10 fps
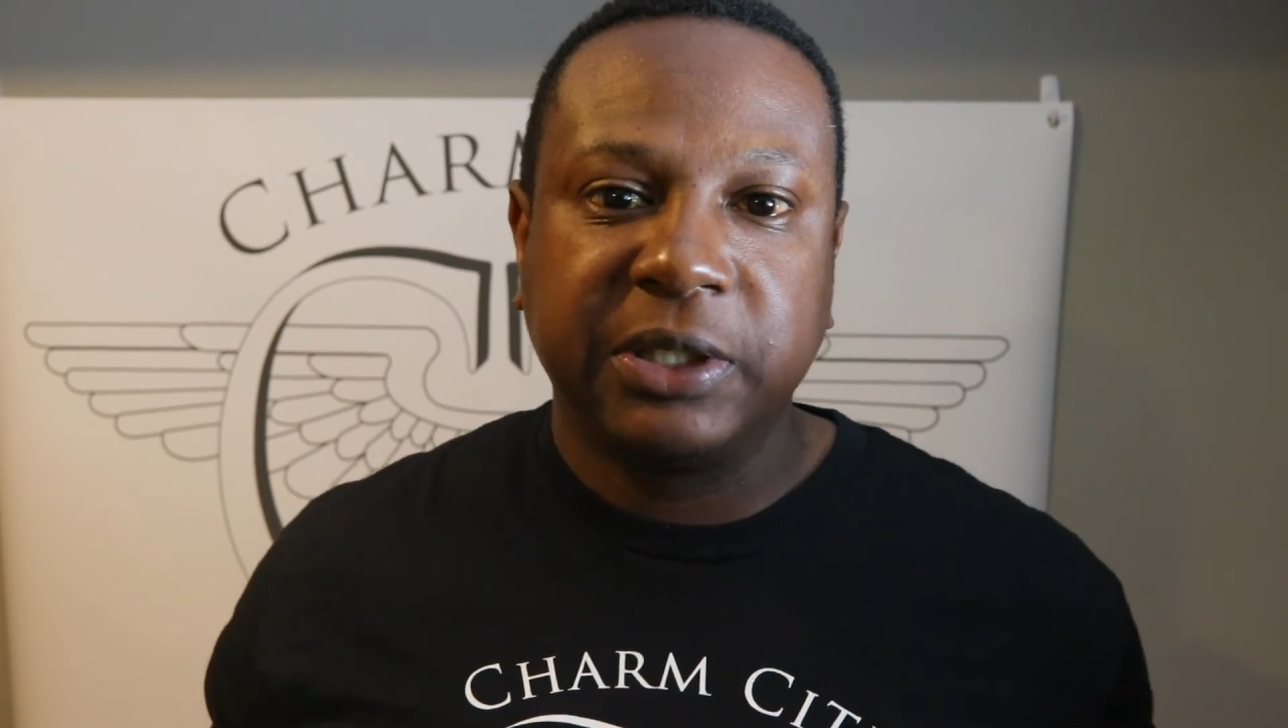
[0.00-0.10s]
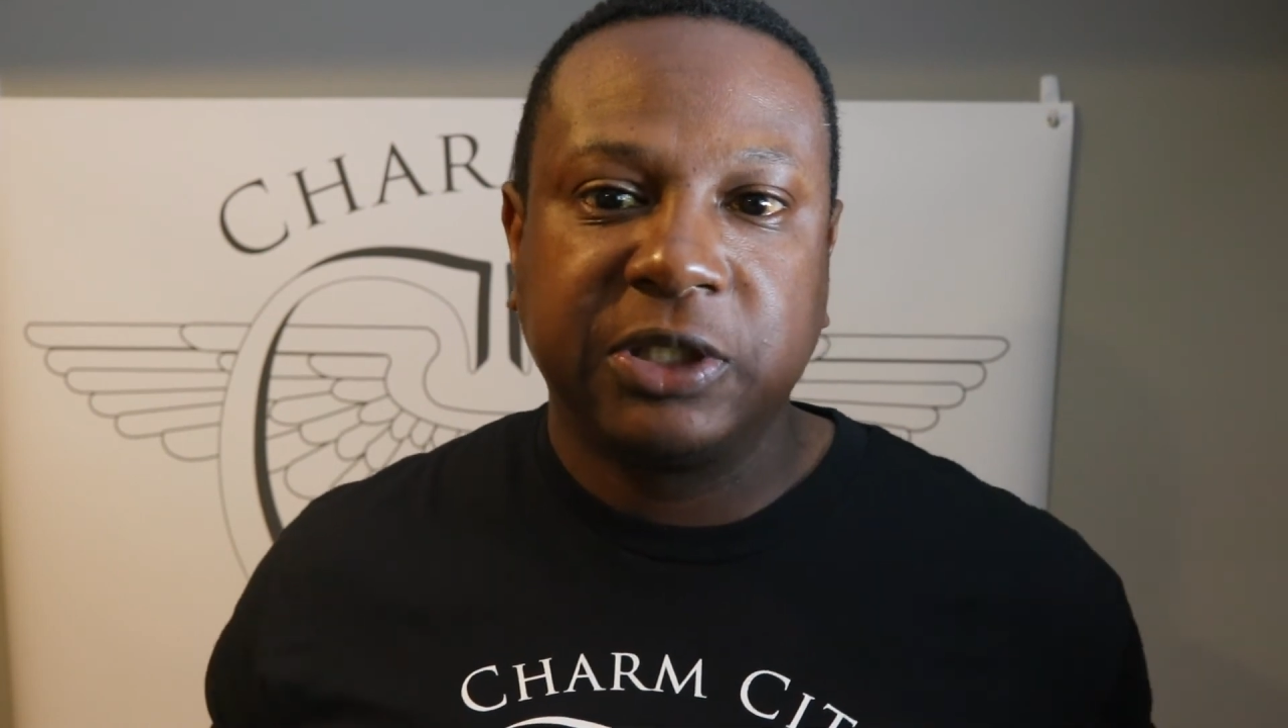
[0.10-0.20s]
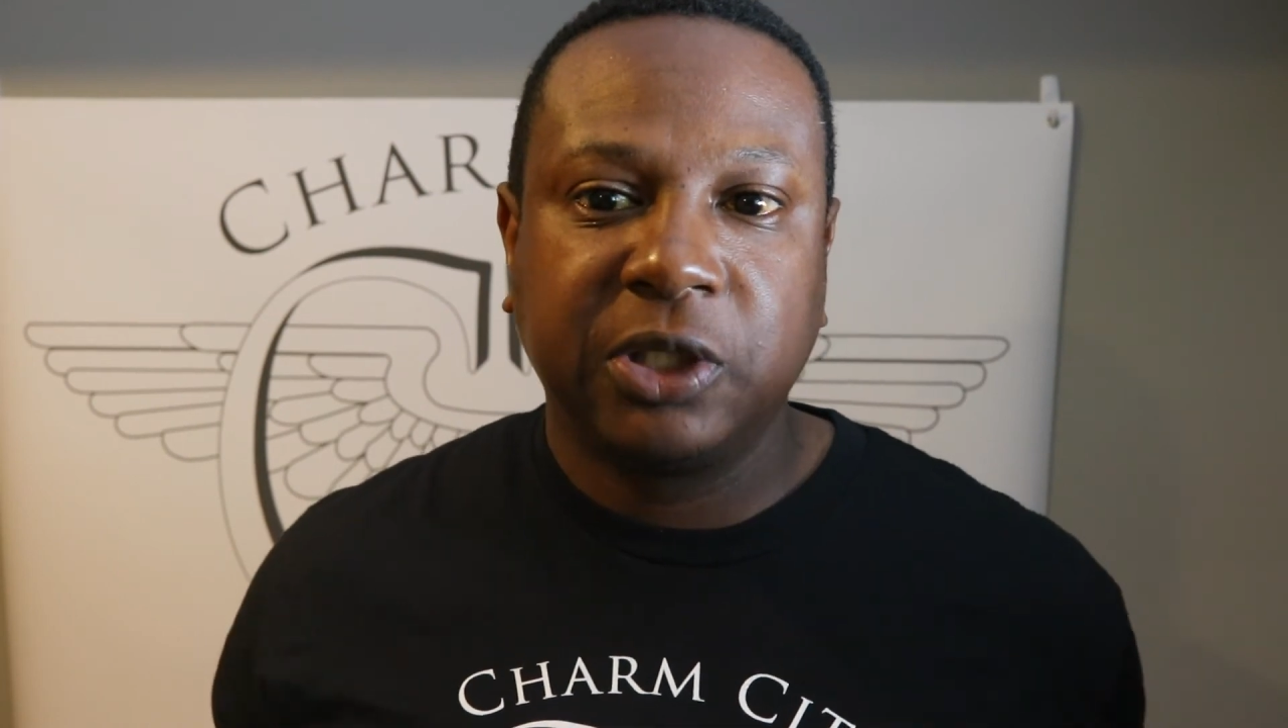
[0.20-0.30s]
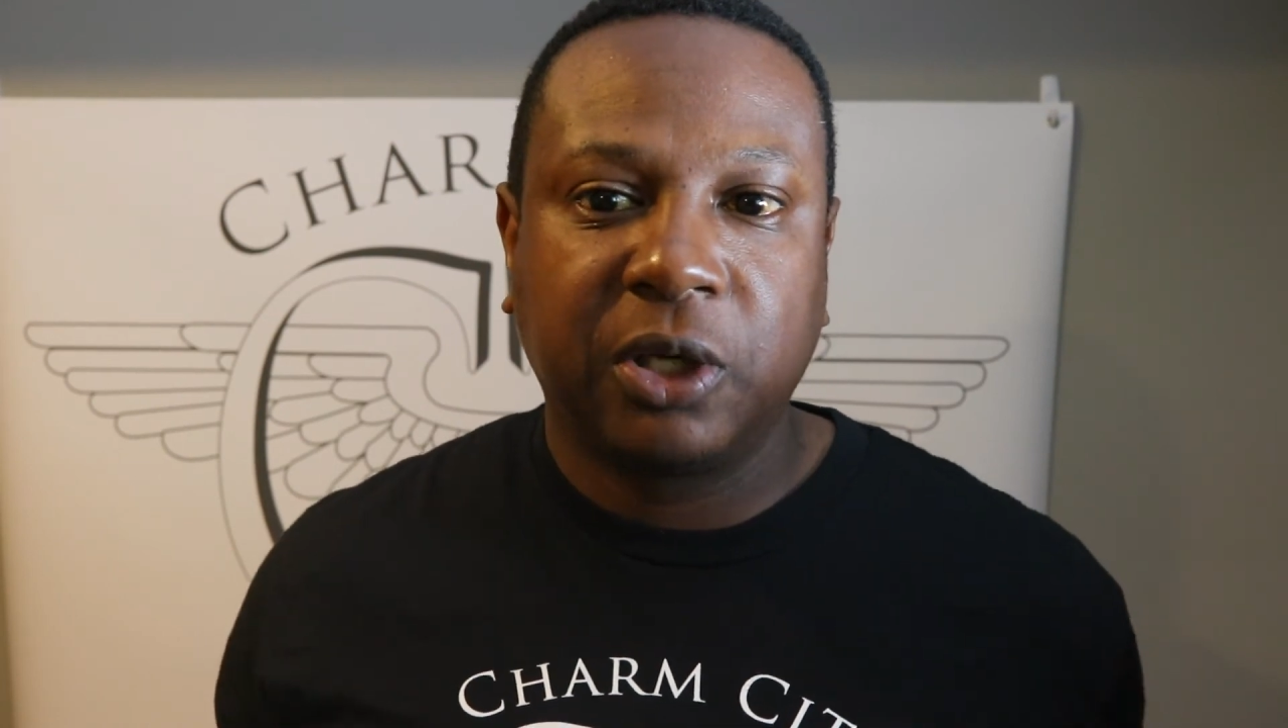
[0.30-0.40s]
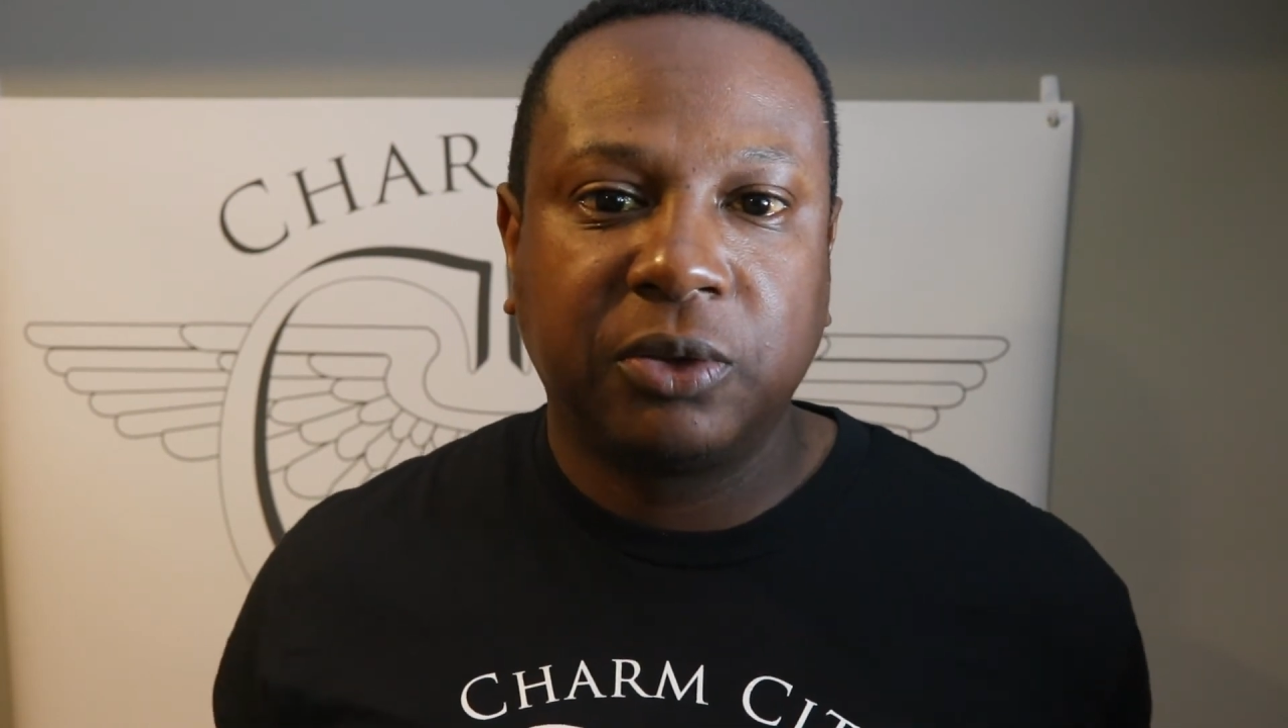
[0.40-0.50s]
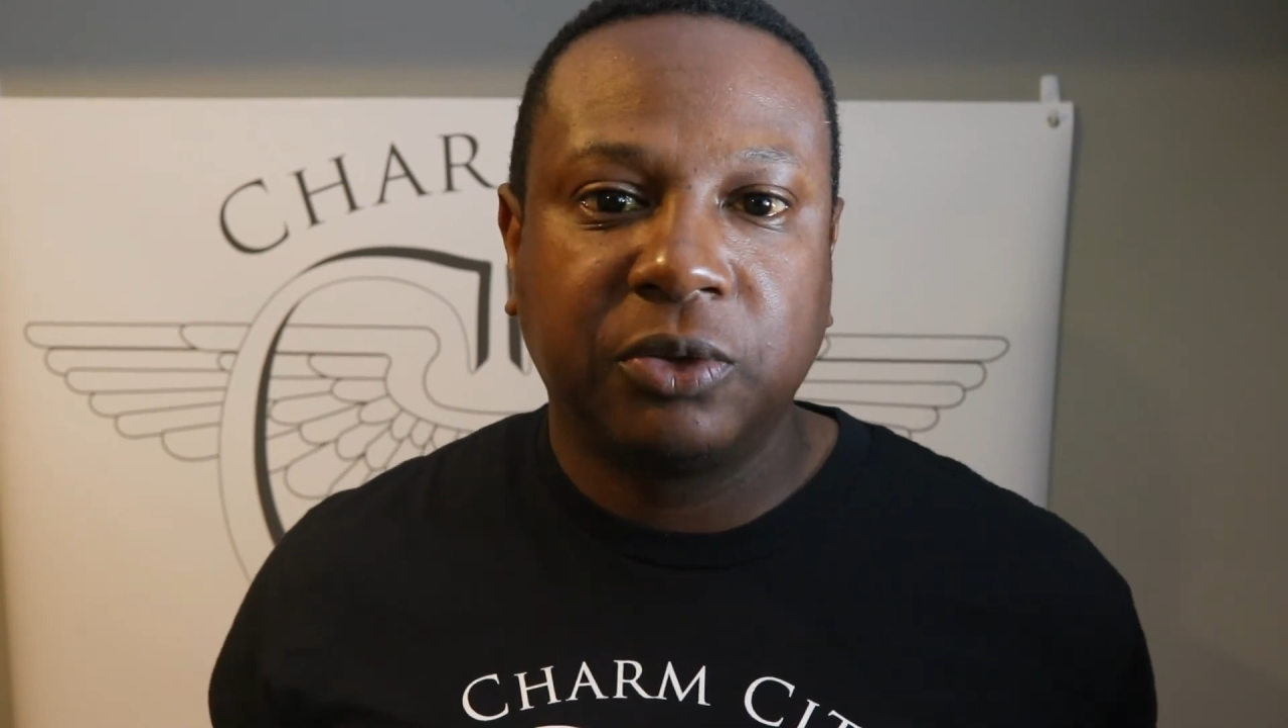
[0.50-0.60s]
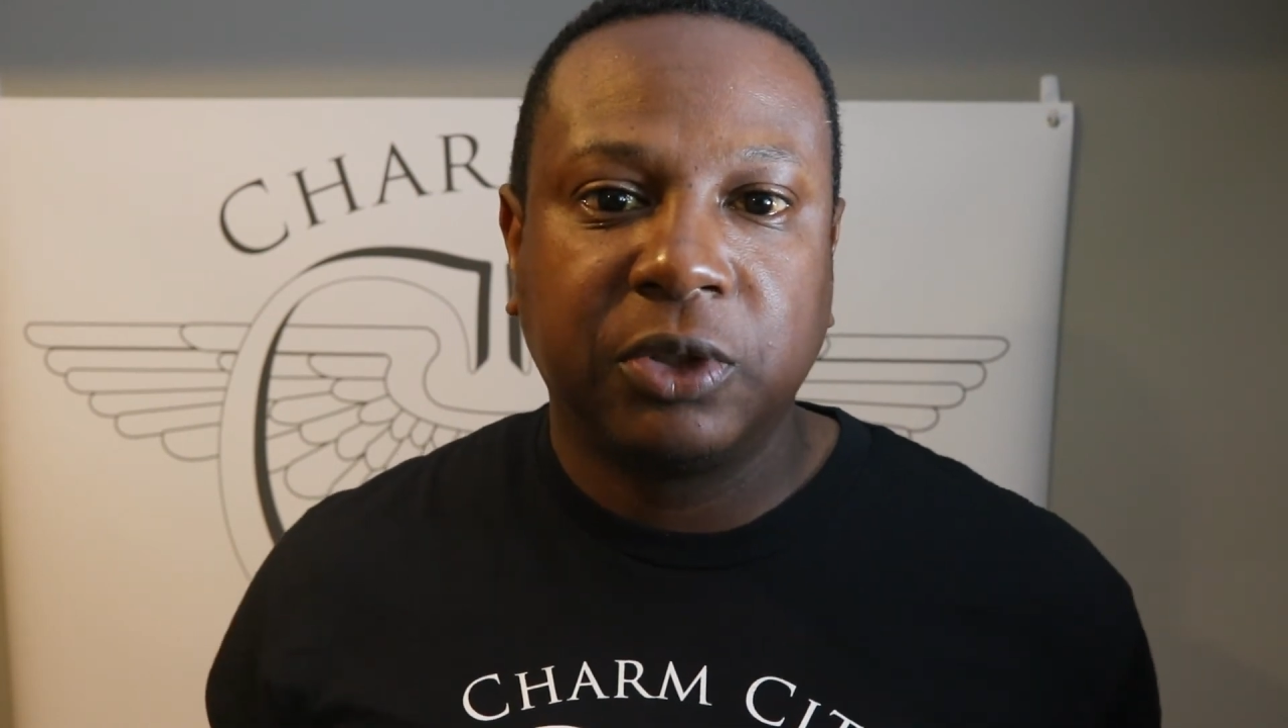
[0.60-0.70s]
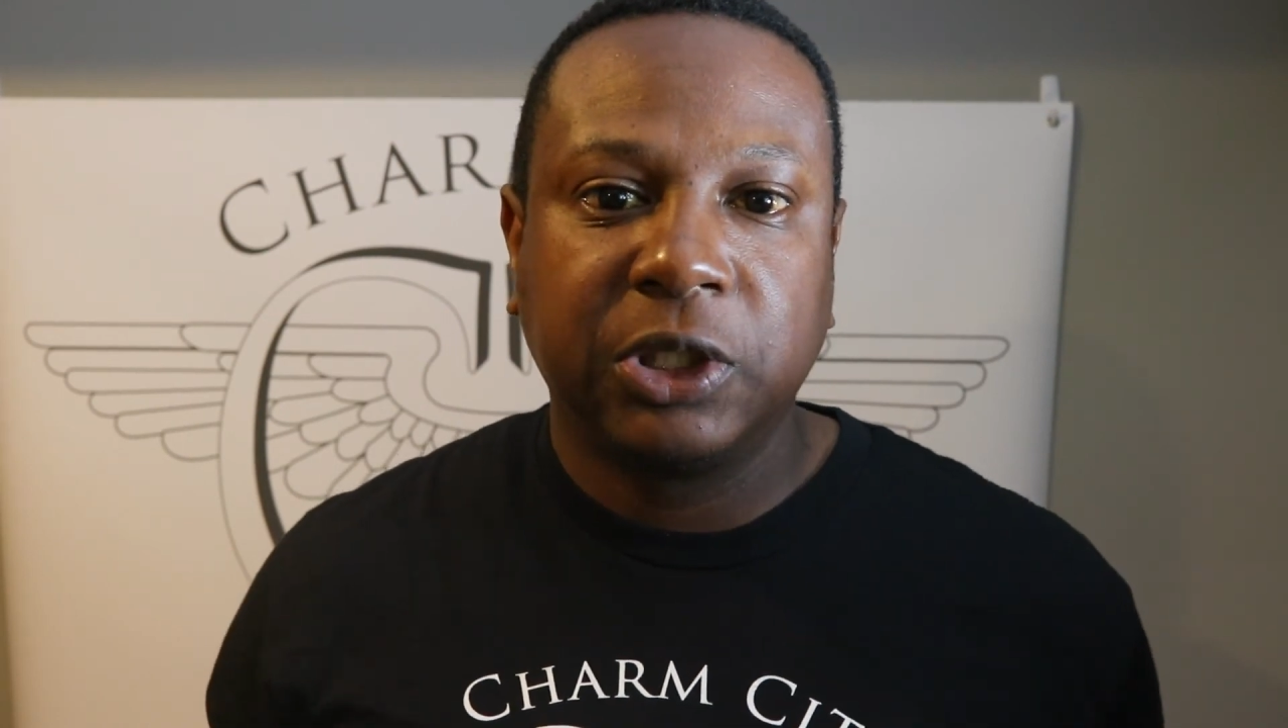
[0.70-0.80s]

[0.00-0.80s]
So,